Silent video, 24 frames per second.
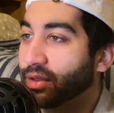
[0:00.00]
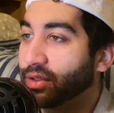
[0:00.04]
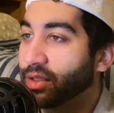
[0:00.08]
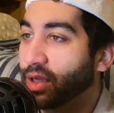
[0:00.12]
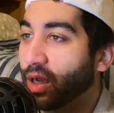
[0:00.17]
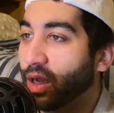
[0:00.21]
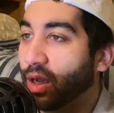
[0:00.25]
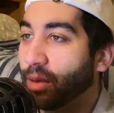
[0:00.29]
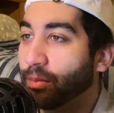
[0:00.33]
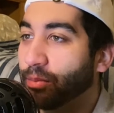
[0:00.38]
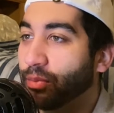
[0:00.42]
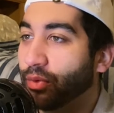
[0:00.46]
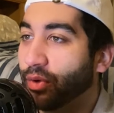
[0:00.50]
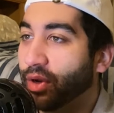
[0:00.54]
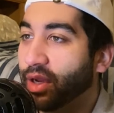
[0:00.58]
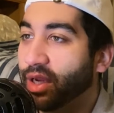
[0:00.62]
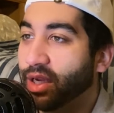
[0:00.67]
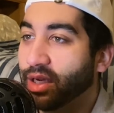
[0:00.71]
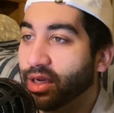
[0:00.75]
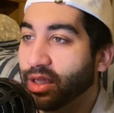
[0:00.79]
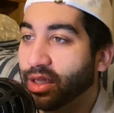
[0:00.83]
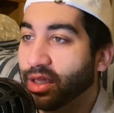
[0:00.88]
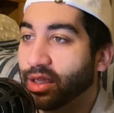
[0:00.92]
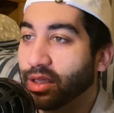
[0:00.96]
Tom
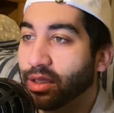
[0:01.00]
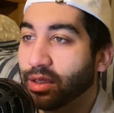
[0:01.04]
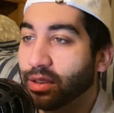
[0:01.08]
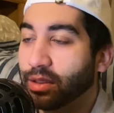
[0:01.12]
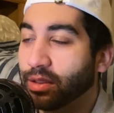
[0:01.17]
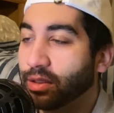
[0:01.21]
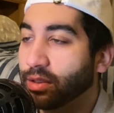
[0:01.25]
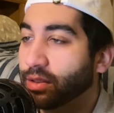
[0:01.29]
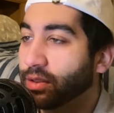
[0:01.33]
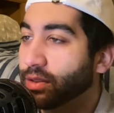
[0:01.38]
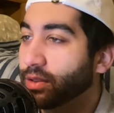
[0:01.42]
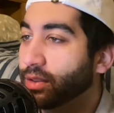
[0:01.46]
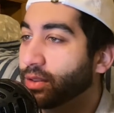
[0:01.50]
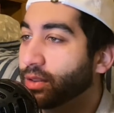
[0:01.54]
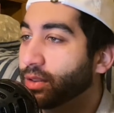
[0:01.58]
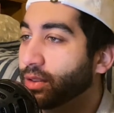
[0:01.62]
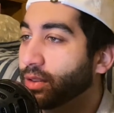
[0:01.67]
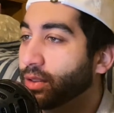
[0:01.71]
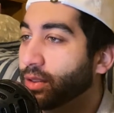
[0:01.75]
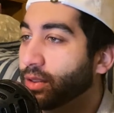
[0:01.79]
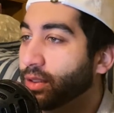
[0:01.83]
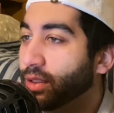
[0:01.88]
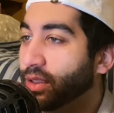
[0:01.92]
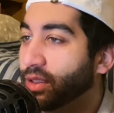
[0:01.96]
Brady
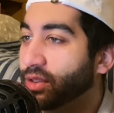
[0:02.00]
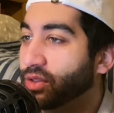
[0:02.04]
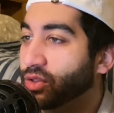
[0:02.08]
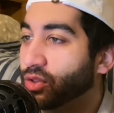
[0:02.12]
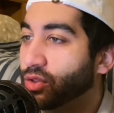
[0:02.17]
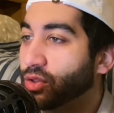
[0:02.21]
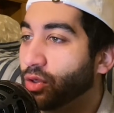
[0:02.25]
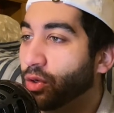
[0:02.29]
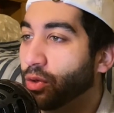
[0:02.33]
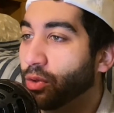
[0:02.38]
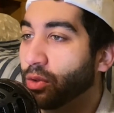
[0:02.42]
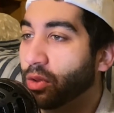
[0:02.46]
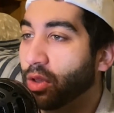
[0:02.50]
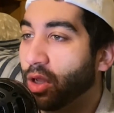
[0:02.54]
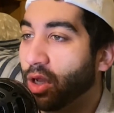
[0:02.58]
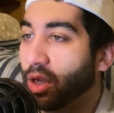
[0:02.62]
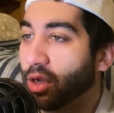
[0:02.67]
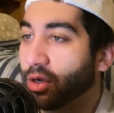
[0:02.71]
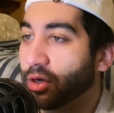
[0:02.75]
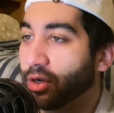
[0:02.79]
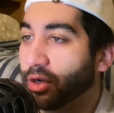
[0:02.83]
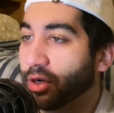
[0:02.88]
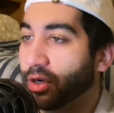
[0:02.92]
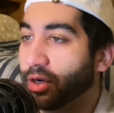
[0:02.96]
is no
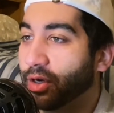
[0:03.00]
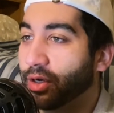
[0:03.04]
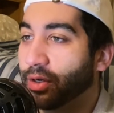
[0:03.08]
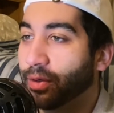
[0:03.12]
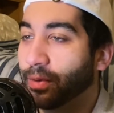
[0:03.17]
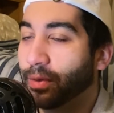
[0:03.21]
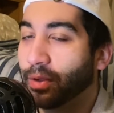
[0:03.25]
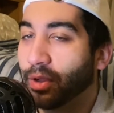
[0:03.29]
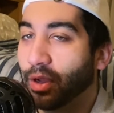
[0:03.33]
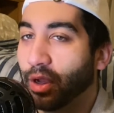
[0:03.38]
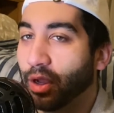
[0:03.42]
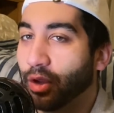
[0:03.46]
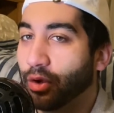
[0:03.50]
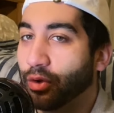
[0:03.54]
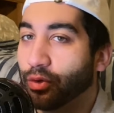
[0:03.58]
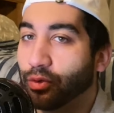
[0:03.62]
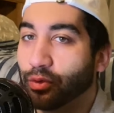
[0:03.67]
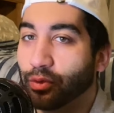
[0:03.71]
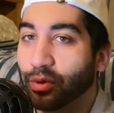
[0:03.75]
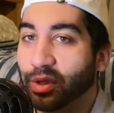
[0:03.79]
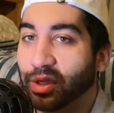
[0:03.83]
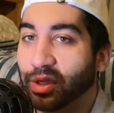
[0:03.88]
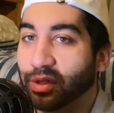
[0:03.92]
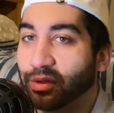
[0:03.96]
longer a
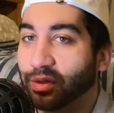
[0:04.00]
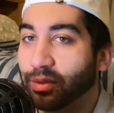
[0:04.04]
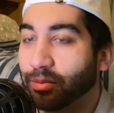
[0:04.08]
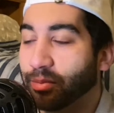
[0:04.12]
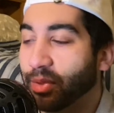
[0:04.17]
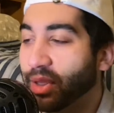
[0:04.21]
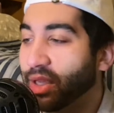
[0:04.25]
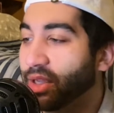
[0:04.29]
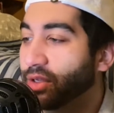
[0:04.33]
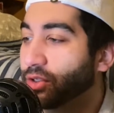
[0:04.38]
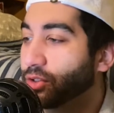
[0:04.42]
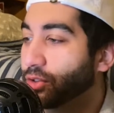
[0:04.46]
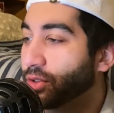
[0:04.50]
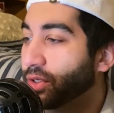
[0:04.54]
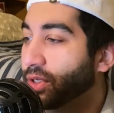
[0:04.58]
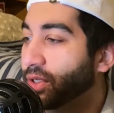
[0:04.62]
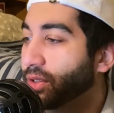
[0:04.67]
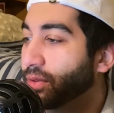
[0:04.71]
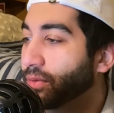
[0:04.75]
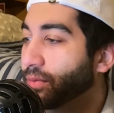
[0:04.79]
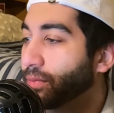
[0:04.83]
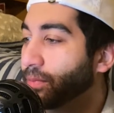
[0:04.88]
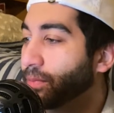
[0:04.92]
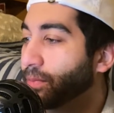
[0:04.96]
New England Patriot.
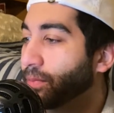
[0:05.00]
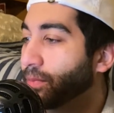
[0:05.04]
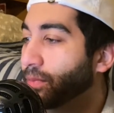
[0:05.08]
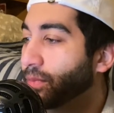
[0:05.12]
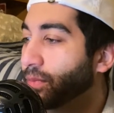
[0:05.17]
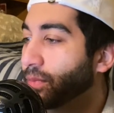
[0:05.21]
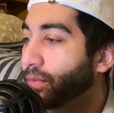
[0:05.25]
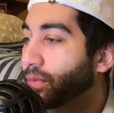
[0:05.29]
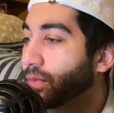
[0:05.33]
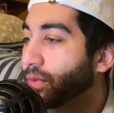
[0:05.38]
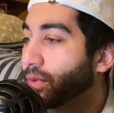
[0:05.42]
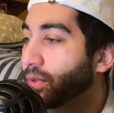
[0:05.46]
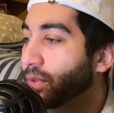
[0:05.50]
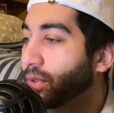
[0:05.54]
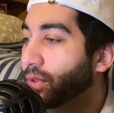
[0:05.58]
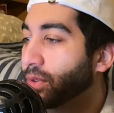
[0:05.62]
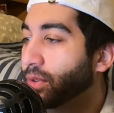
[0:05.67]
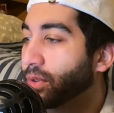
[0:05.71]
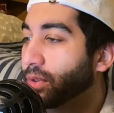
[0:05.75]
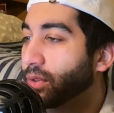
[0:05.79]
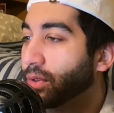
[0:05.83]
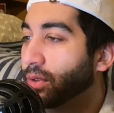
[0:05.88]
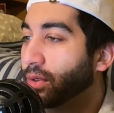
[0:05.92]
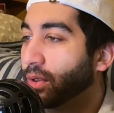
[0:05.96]

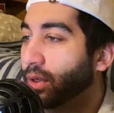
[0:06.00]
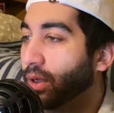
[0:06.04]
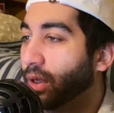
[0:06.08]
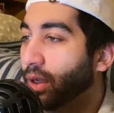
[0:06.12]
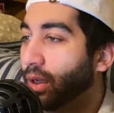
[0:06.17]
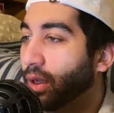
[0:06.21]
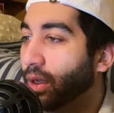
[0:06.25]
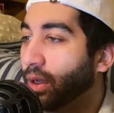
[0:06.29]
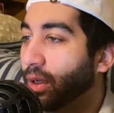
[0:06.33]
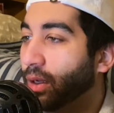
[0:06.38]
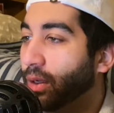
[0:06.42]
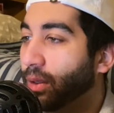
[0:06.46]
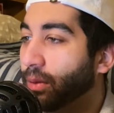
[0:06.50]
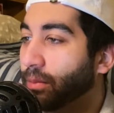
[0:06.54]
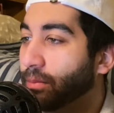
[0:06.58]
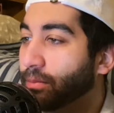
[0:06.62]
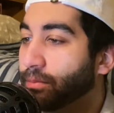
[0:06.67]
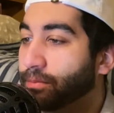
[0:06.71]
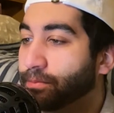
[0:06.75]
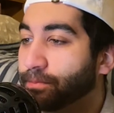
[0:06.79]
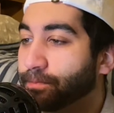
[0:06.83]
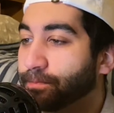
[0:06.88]
Um,